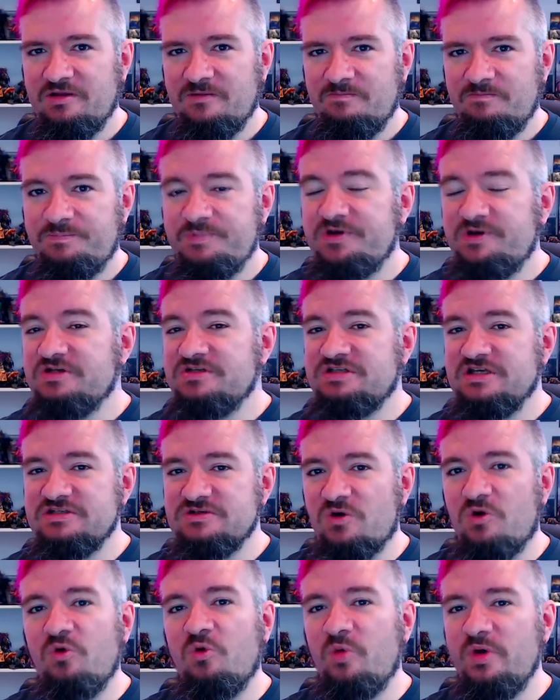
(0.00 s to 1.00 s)
because there's
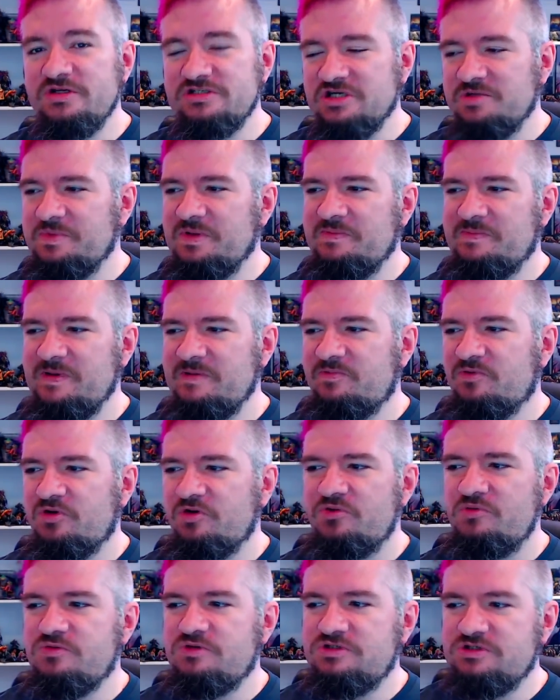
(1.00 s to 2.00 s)
always going to be people
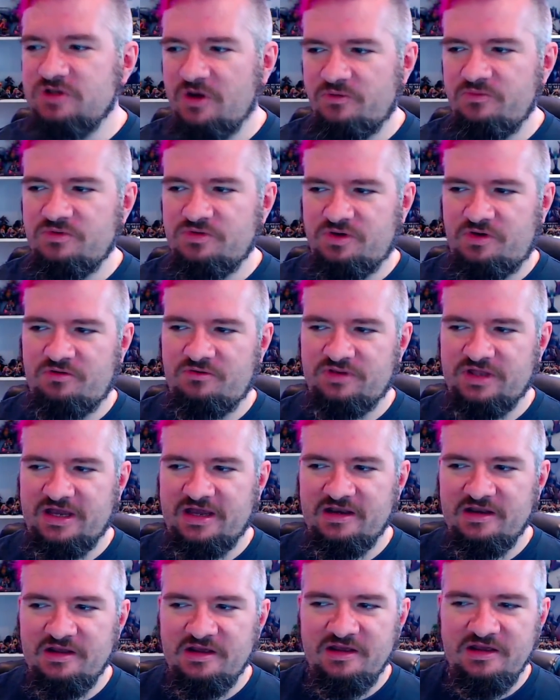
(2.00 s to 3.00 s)
who don't know that.